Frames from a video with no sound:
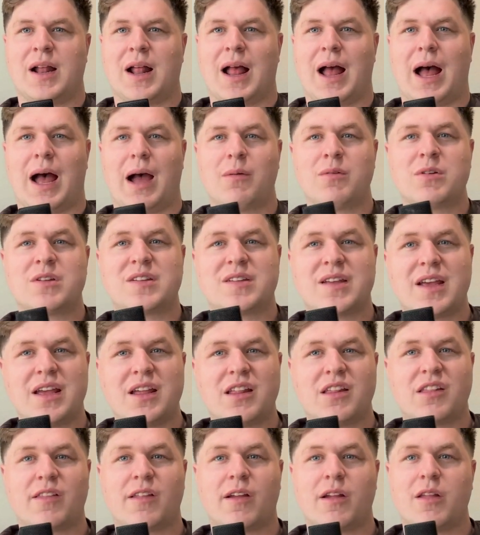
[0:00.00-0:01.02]
I would
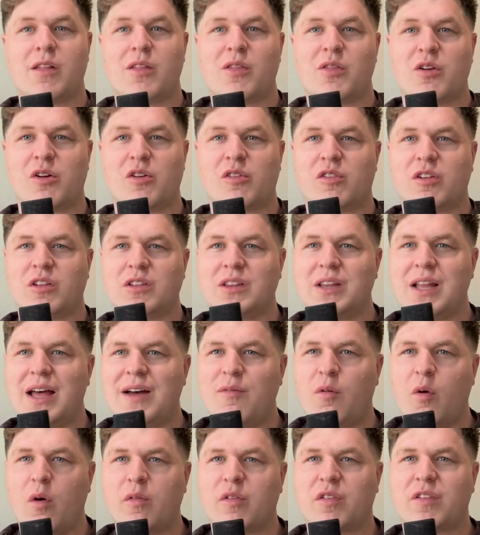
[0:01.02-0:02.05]
say that there's a
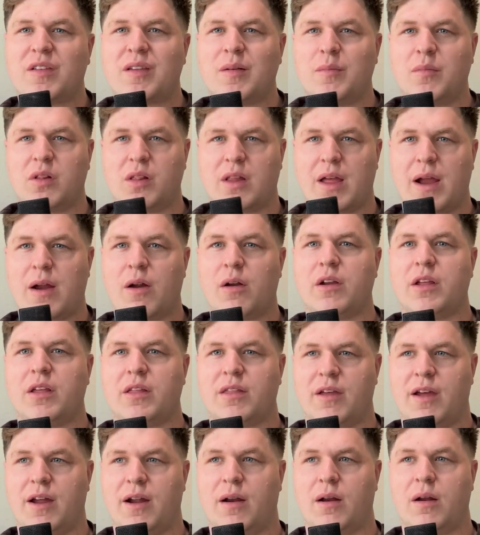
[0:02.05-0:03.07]
level of similarity
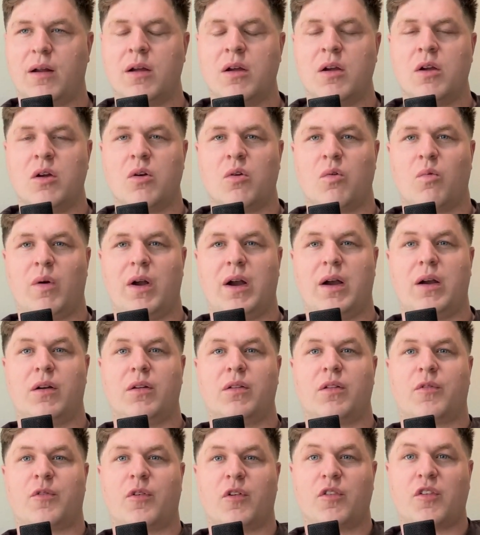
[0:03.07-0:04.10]
there
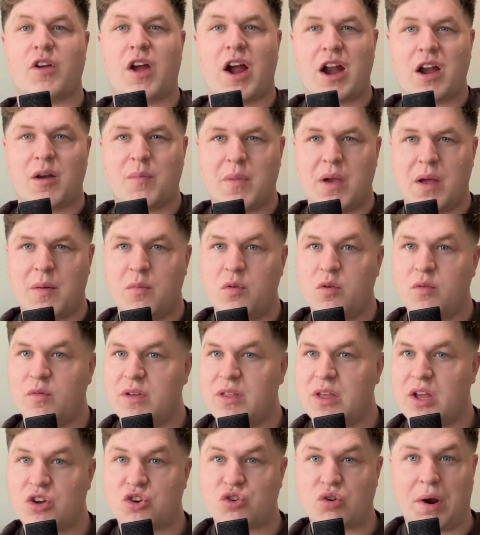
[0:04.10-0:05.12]
where the first Iron Man
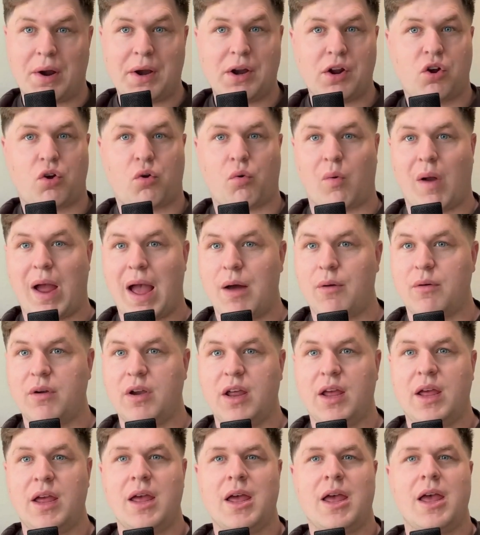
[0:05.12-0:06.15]
movie, they try to
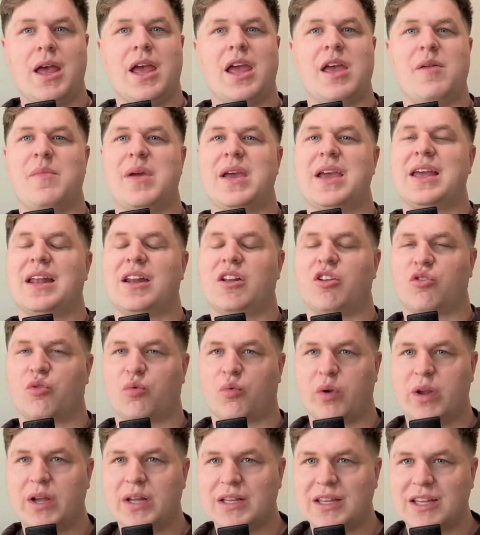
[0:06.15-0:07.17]
ground it and make it as
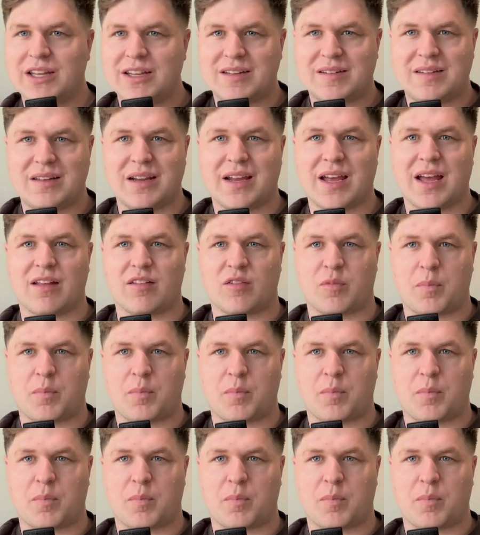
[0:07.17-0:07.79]
realistic as